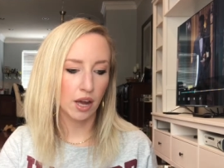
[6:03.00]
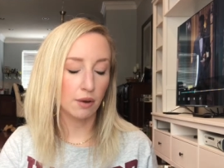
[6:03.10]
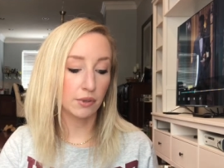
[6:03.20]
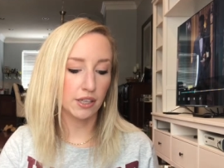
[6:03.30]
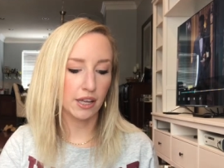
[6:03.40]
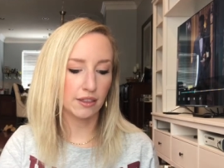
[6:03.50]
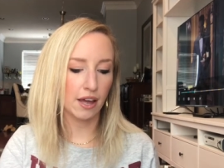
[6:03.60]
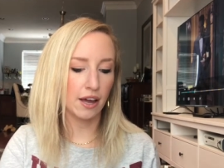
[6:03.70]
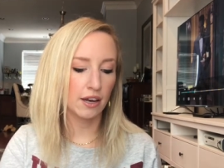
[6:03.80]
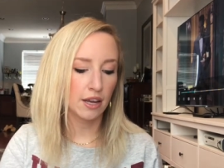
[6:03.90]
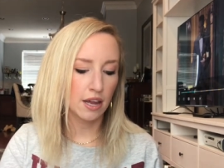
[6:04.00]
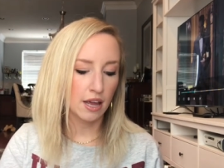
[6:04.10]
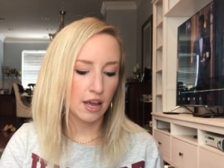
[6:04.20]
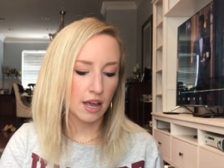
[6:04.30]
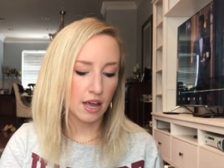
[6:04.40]
I really like that.
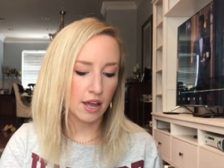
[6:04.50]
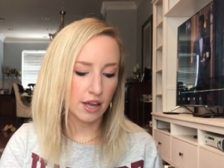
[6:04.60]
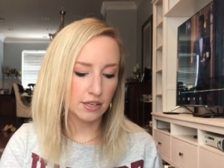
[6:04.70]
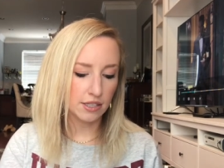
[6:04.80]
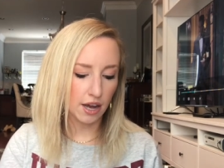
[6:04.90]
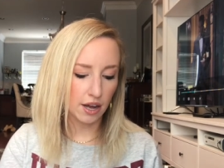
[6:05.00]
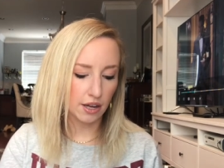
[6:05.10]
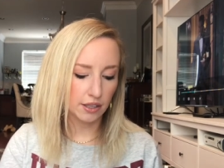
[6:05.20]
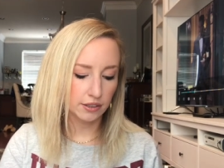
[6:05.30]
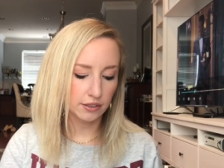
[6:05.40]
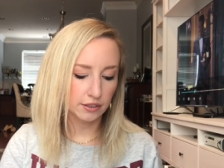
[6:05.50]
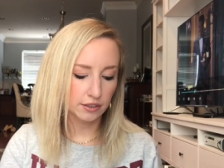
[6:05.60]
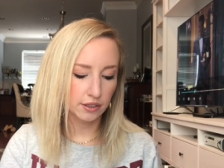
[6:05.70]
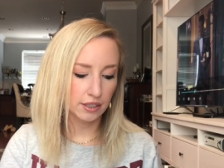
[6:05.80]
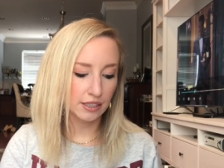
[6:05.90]
And uh,
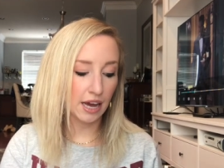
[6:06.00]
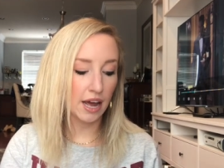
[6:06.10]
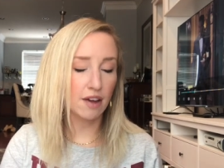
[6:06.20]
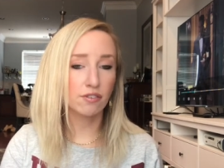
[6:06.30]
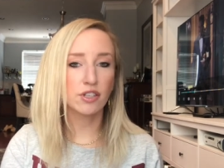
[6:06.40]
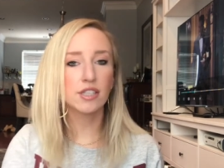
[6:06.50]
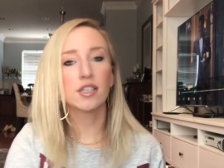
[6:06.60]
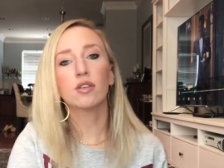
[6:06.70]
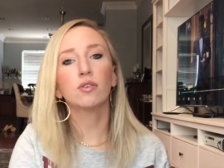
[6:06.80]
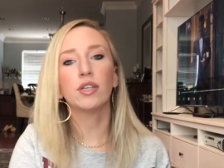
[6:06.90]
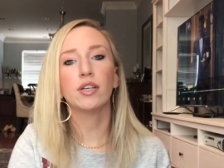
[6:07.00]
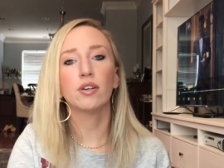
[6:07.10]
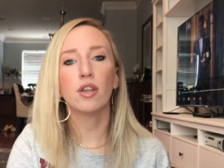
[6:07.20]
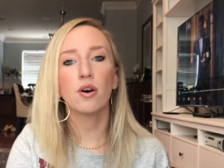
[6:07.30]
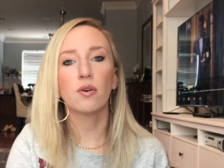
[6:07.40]
yeah, every single
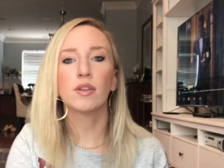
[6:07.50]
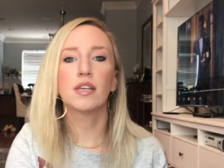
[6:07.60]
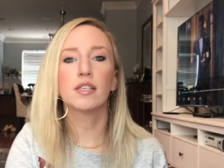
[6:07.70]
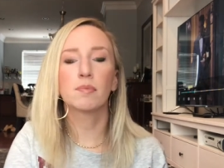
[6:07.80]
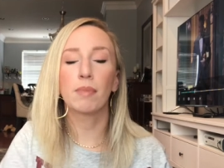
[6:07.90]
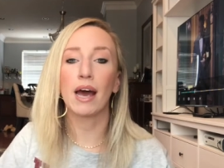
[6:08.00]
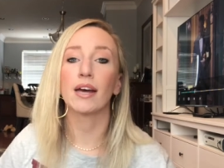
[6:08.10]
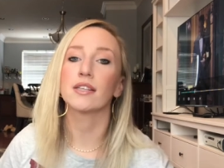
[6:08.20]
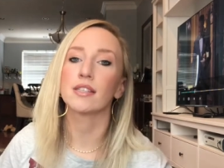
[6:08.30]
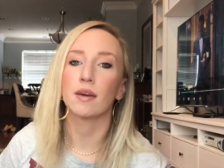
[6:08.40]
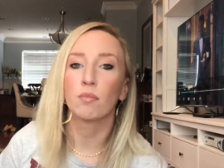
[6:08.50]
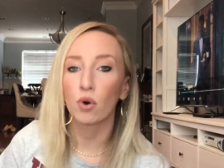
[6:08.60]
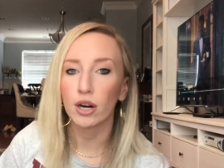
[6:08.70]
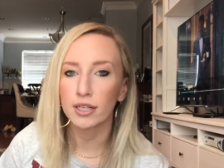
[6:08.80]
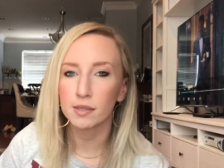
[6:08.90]
year though, these bags get
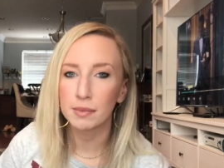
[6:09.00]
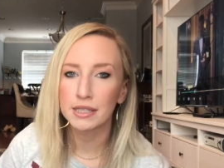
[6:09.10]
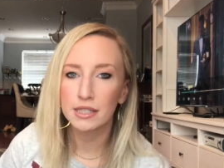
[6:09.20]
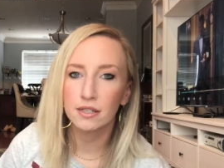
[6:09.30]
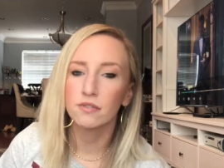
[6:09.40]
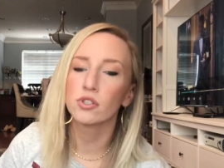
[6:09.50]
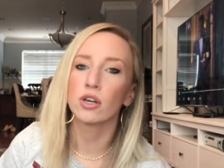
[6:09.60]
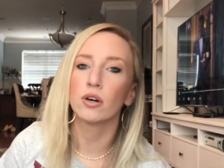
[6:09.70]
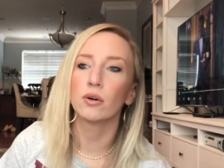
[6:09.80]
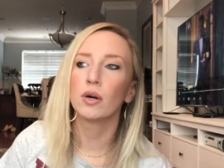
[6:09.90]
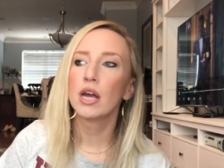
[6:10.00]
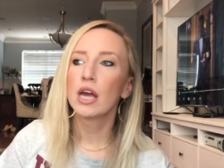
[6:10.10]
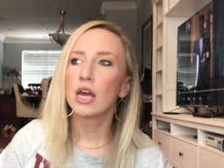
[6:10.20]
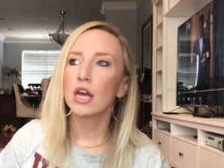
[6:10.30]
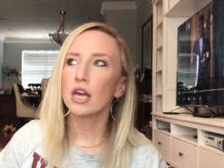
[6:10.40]
more expensive. So
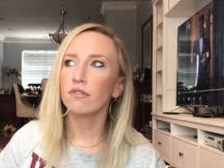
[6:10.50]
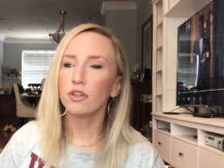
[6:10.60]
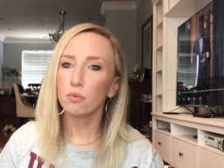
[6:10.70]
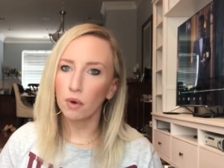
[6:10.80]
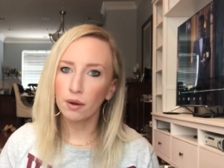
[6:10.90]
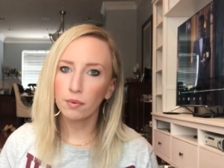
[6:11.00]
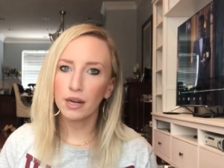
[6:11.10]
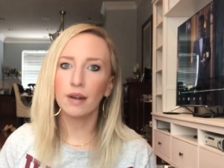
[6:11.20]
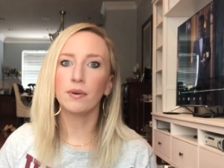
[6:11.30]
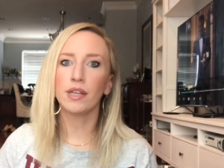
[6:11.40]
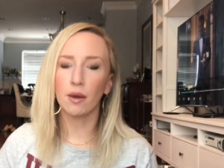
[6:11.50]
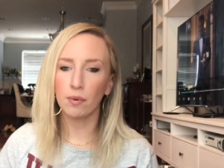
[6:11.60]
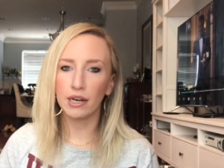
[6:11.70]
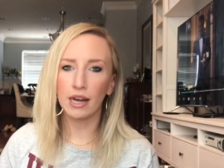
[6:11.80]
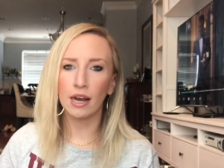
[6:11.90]
if you want one, I would get
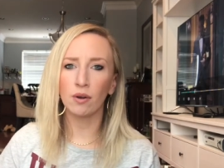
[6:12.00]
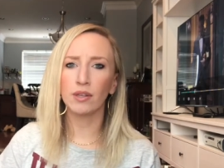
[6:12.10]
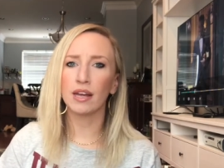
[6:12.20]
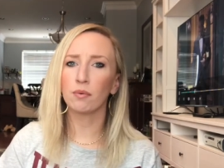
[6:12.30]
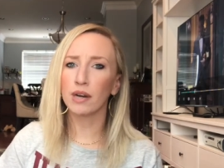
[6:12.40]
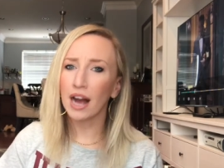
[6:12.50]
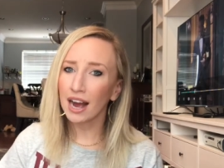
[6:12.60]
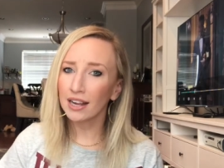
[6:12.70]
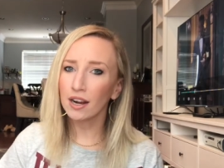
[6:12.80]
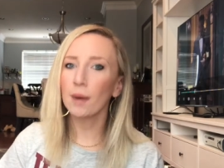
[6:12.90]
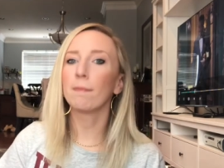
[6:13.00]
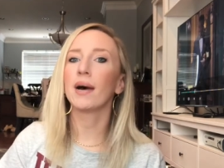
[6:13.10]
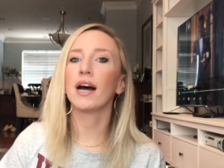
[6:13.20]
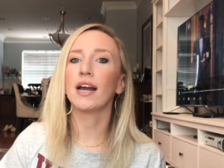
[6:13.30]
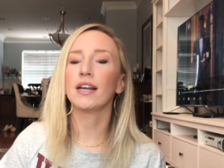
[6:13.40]
one now. Like when I got
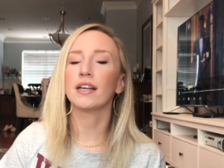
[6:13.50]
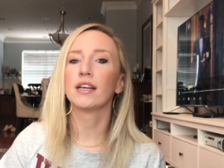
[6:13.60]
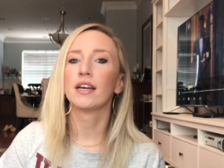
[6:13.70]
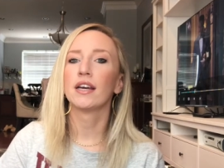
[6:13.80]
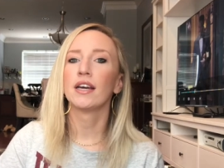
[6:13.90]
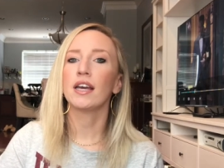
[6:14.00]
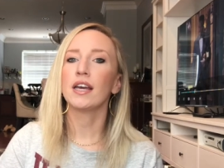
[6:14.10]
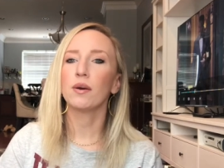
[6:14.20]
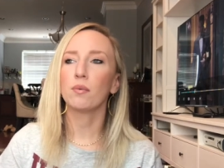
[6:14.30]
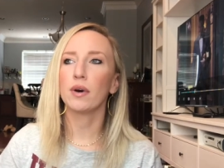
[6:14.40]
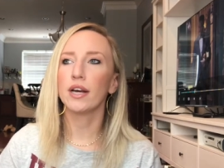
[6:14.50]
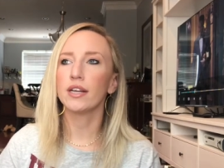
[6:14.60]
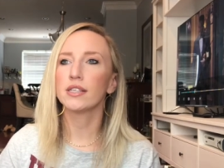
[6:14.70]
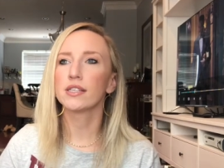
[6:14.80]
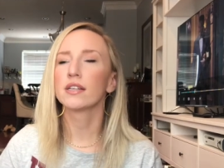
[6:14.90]
mine, it
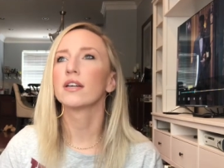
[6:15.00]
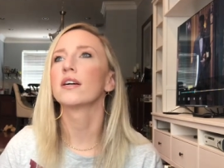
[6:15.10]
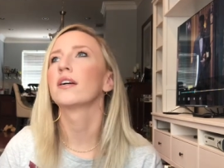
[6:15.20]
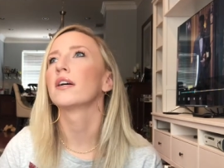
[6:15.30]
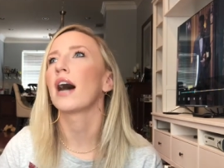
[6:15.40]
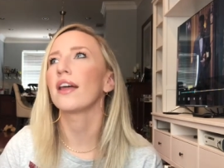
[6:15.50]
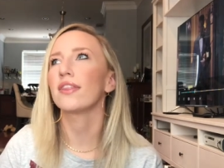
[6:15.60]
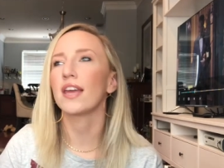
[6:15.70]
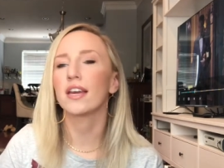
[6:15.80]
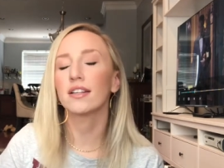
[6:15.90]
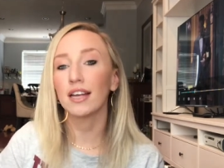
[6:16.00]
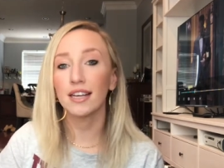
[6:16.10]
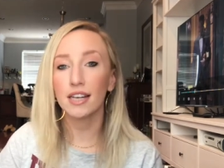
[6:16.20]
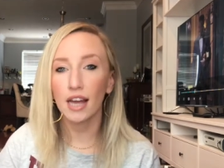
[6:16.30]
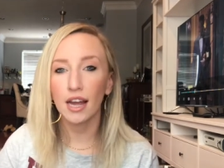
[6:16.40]
was, I think
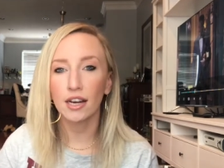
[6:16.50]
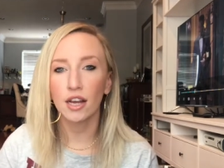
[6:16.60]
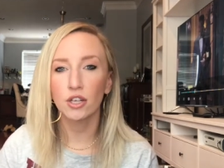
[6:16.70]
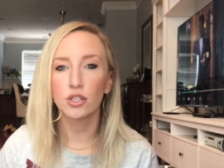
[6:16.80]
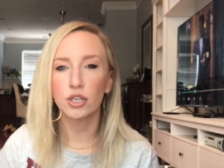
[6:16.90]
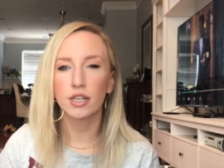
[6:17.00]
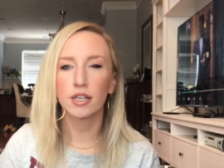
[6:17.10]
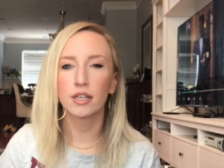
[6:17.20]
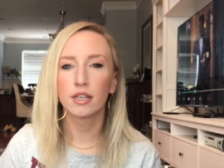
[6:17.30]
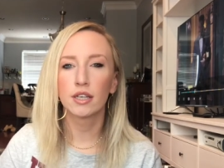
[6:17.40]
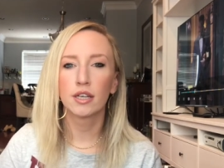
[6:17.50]
like nine hundred